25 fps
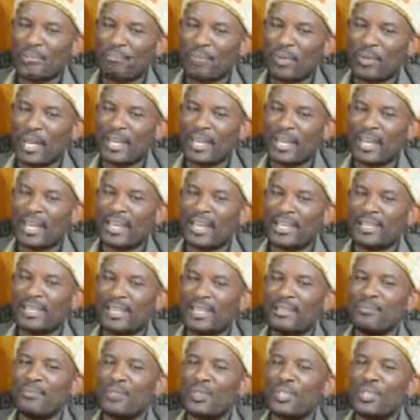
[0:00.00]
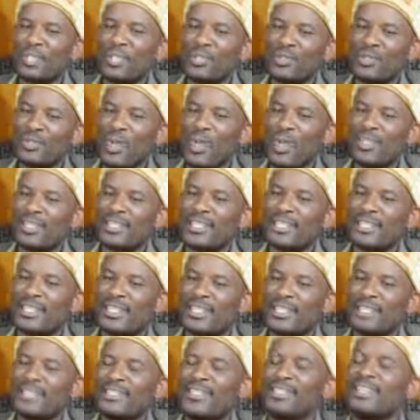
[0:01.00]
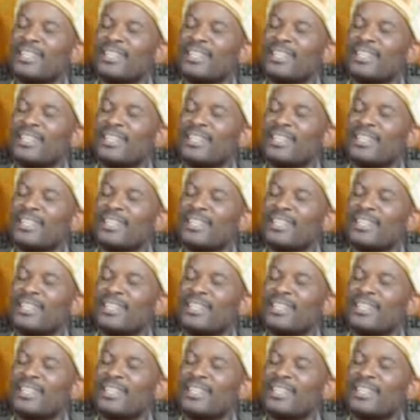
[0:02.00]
I then began to understand.